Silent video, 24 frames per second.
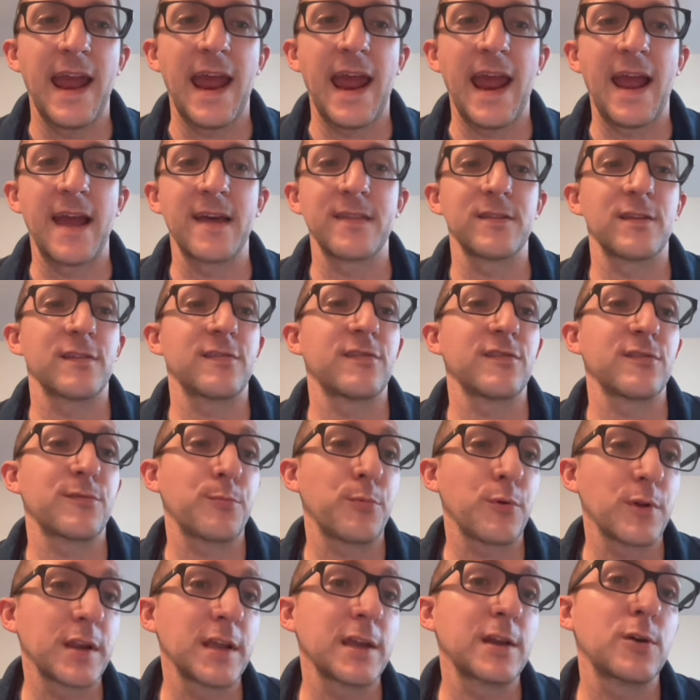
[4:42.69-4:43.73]
And this is
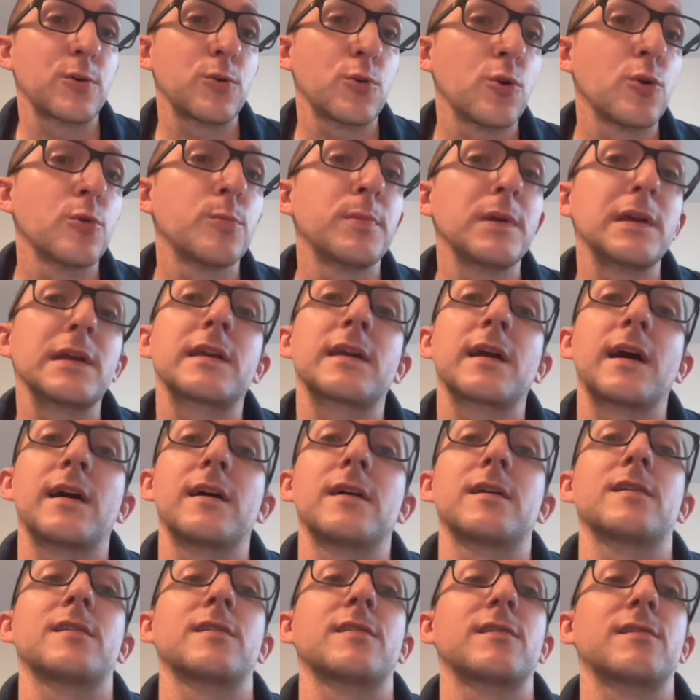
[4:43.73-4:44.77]
pretty cool
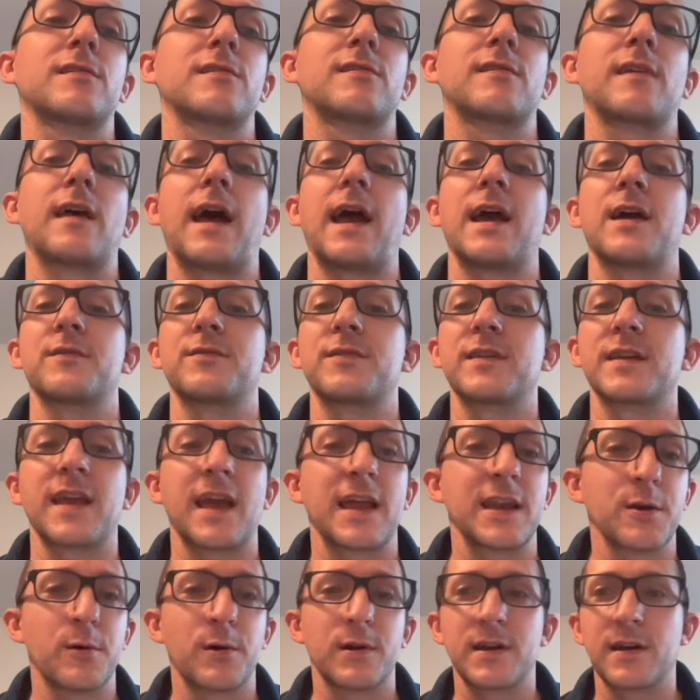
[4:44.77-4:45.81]
because I don't think
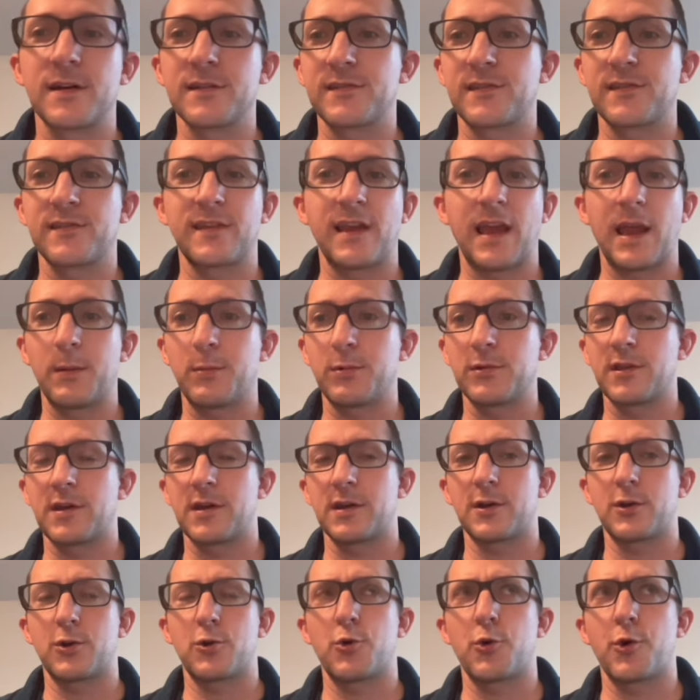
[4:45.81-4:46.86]
anyone else is able
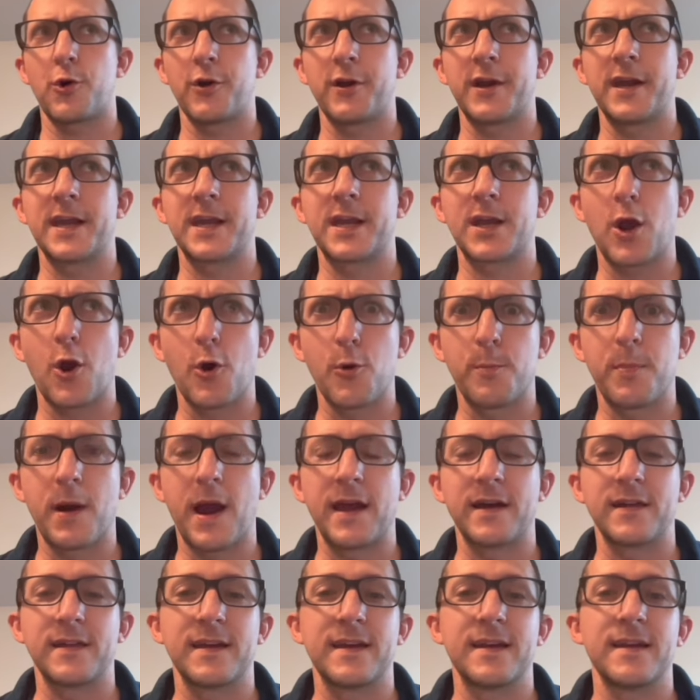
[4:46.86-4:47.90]
to query
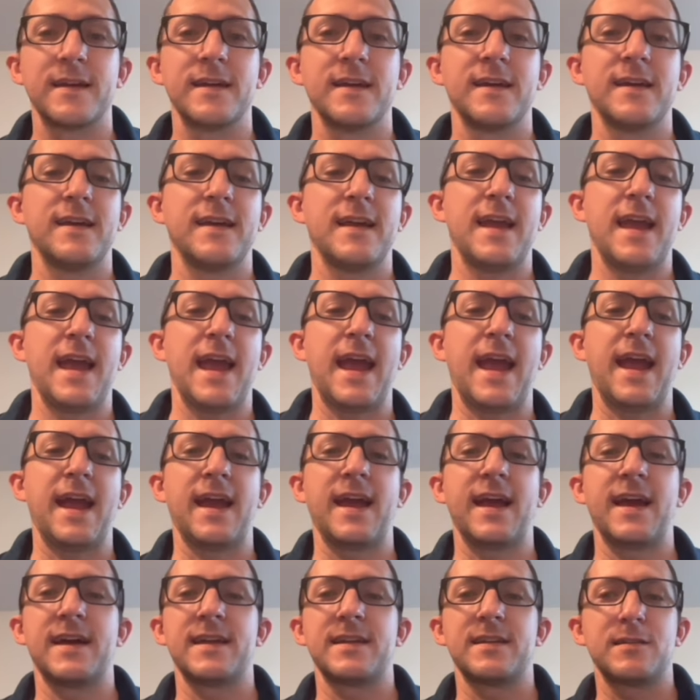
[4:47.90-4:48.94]
Copilot
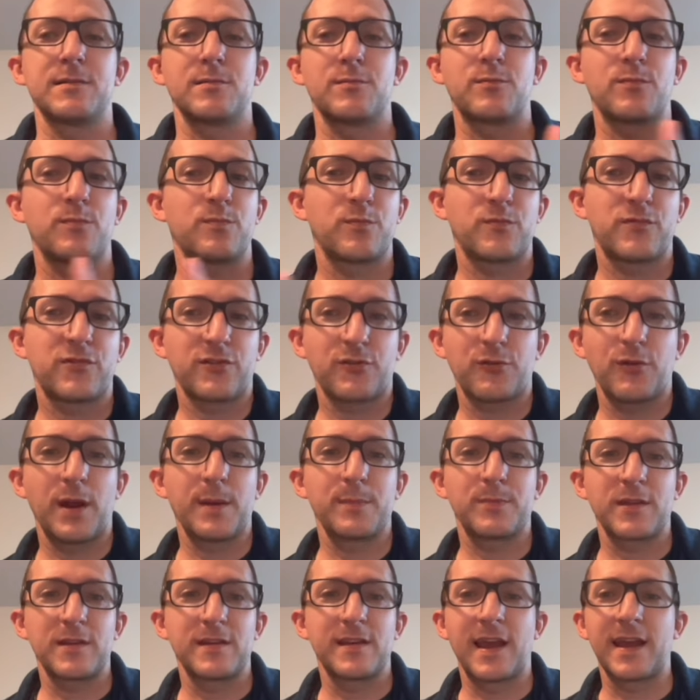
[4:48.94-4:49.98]
and scrape
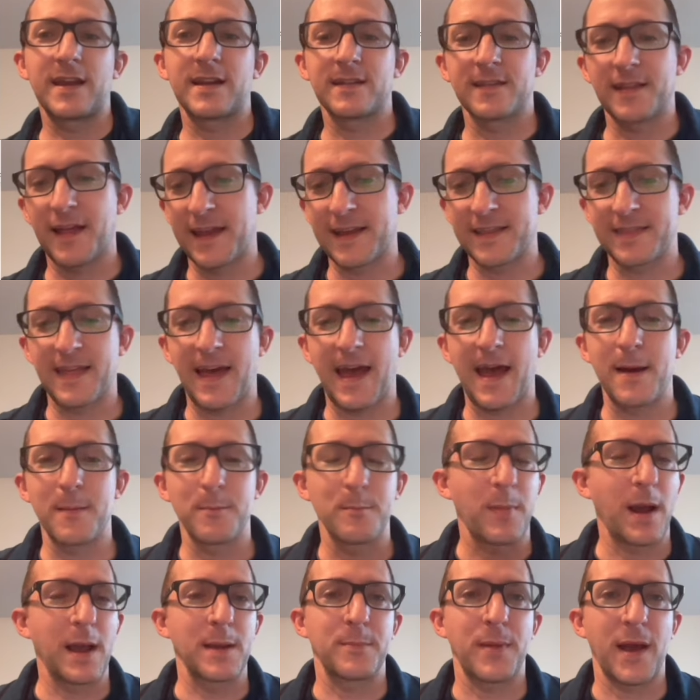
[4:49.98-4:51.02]
the data like that,
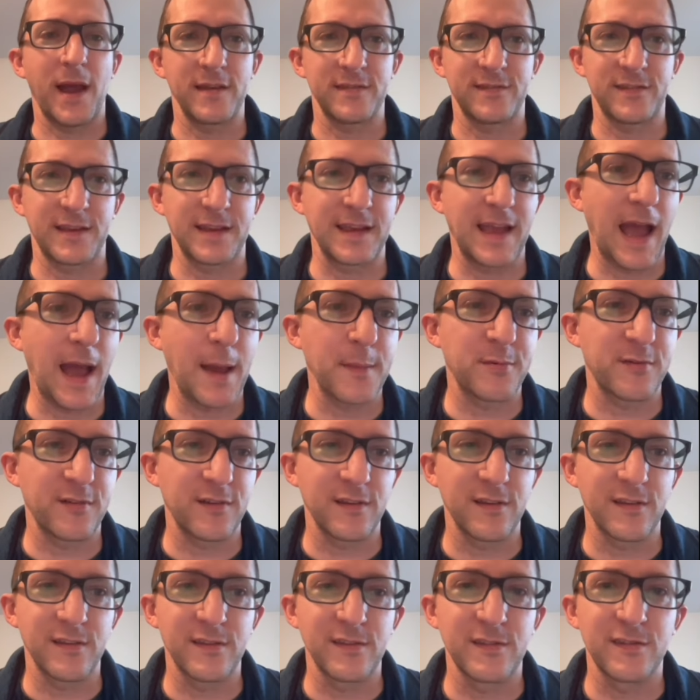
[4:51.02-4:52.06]
bypassing
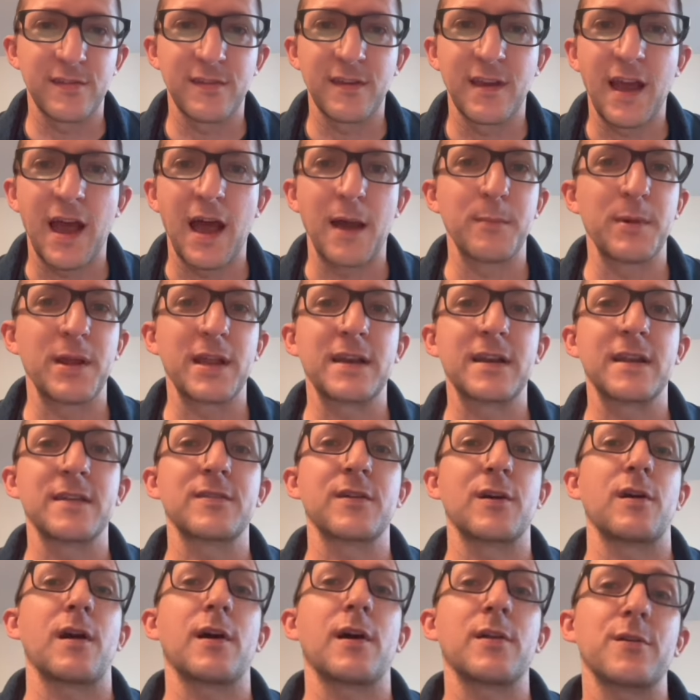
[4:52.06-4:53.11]
CAPTCHAs. I mean,
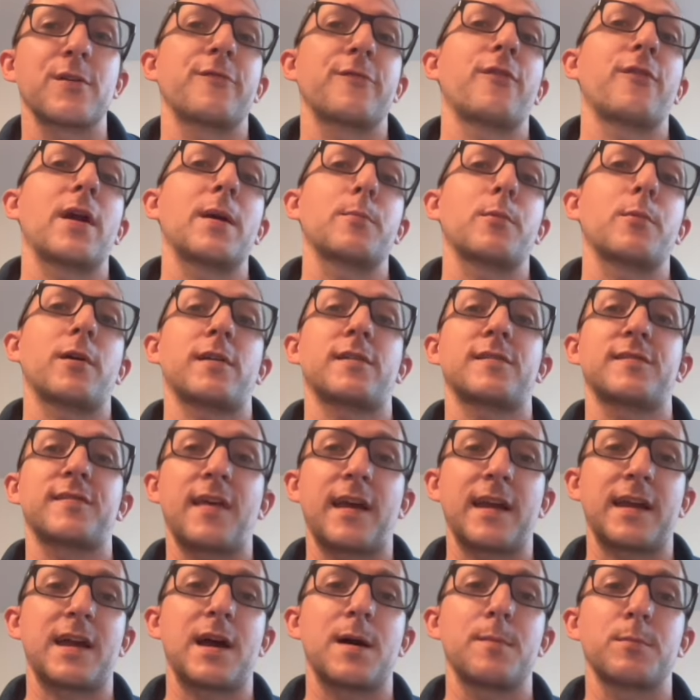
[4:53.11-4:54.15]
there are other frameworks
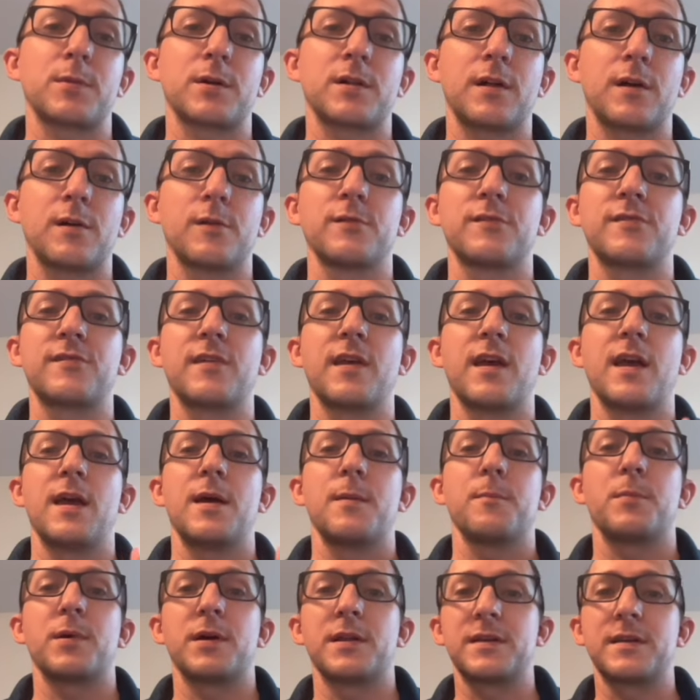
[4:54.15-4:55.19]
that come close,
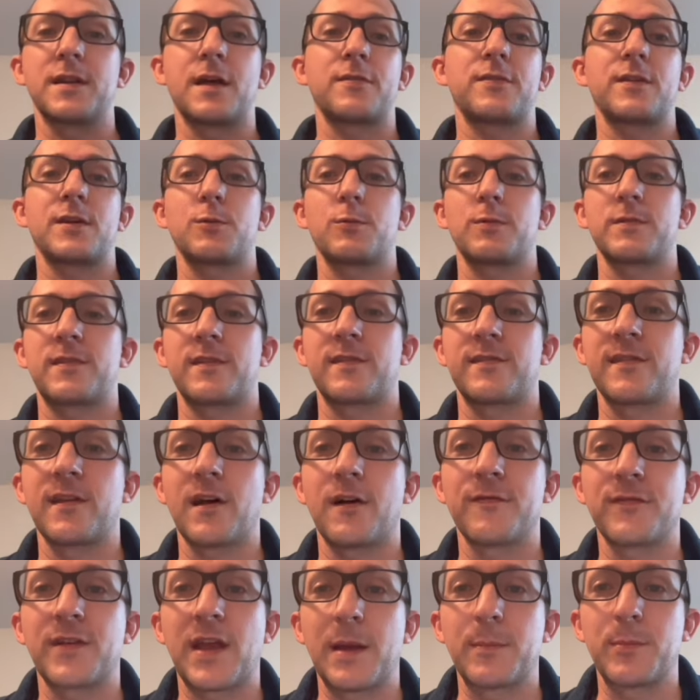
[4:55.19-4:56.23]
but nothing with the
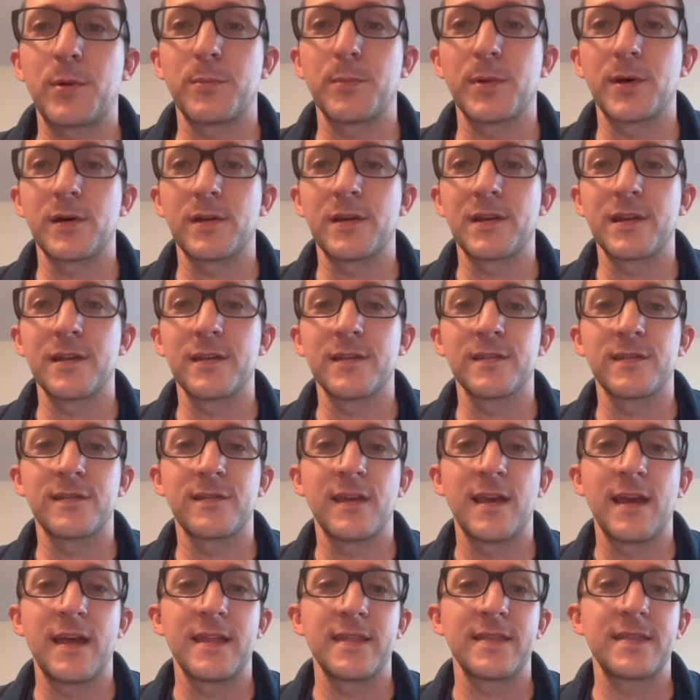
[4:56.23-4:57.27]
stealth capabilities
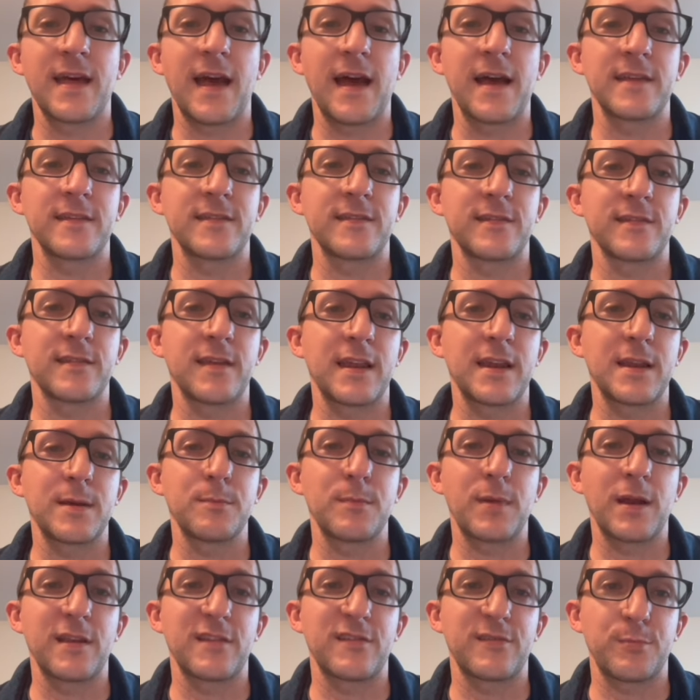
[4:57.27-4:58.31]
that
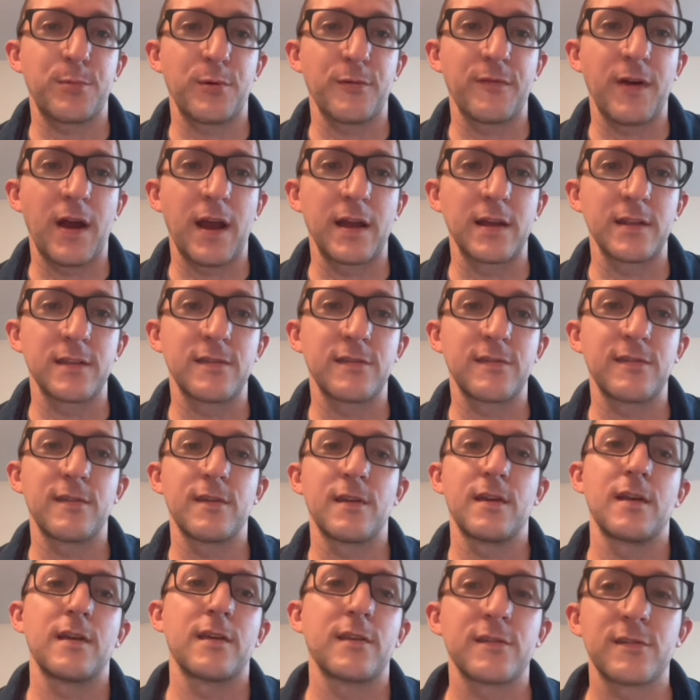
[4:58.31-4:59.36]
SeleniumBase provides.
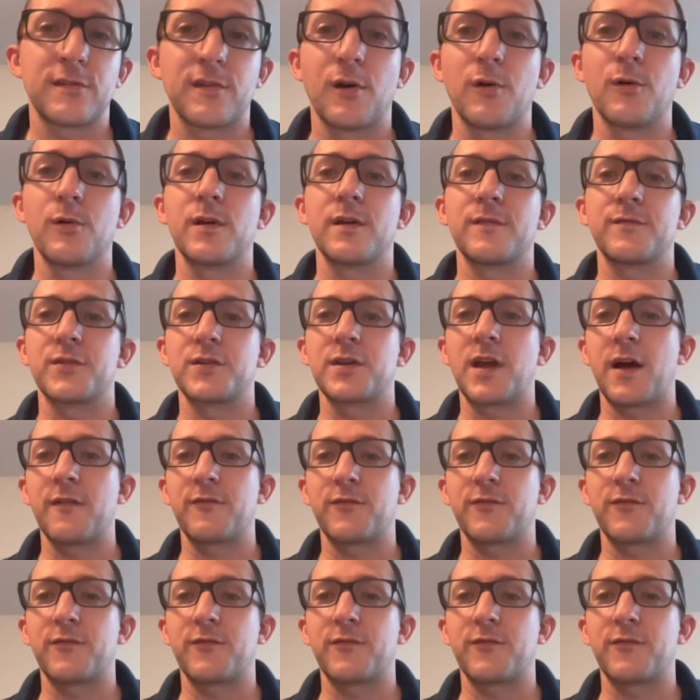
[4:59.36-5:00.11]
So if you're not